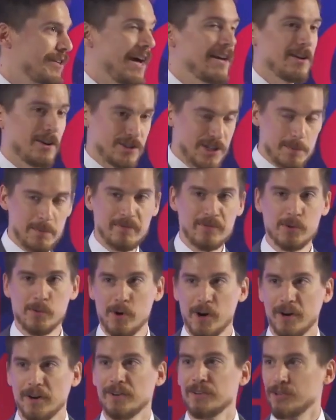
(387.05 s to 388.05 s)
I know some of
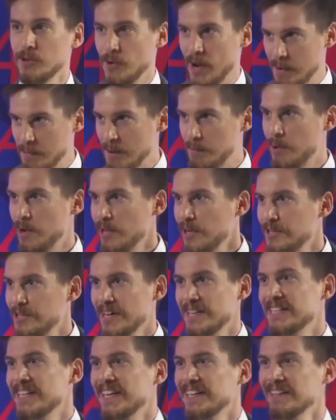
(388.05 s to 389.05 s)
you are, so I'm
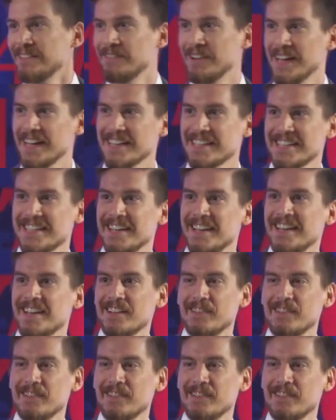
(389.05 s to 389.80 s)
apologizing in advance.